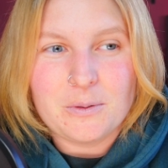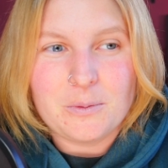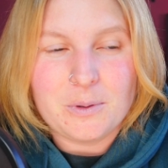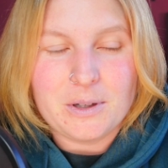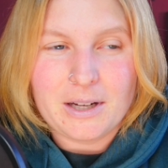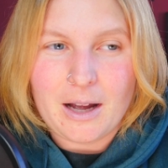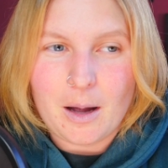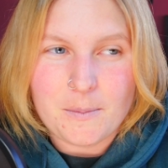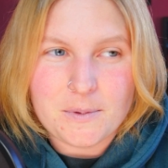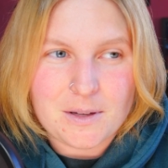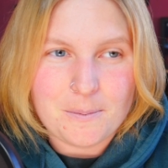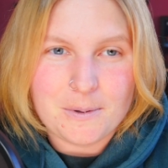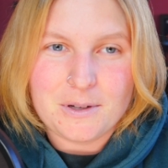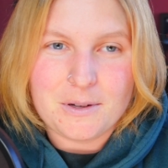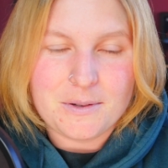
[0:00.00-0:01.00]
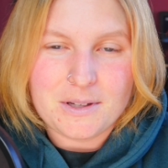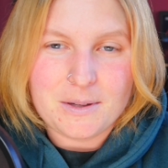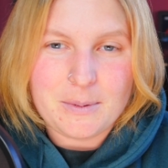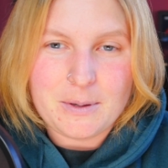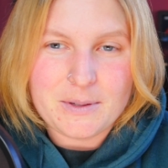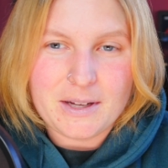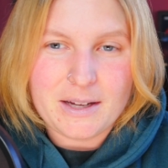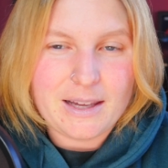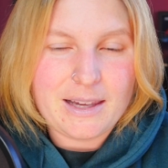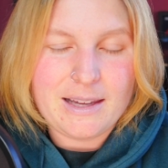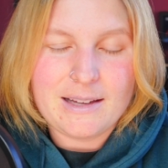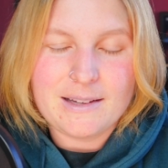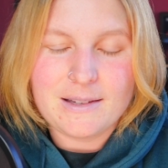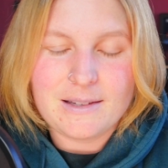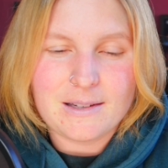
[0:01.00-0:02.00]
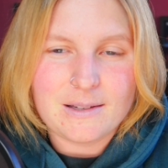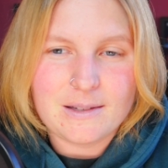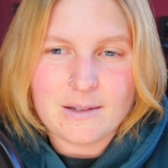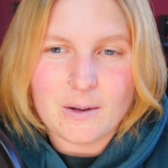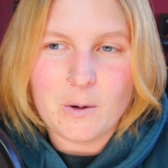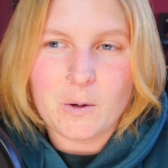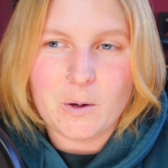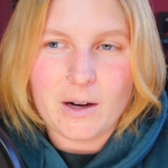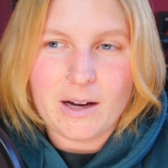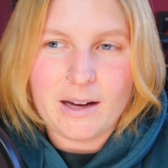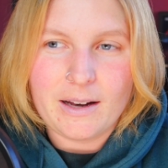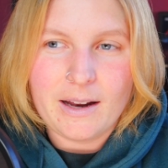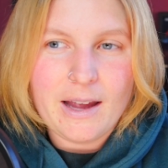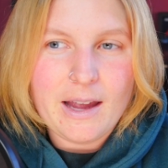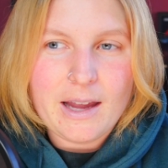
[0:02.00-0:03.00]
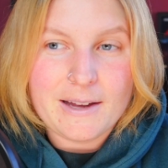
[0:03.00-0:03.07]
when it comes to producing music. He's just so great.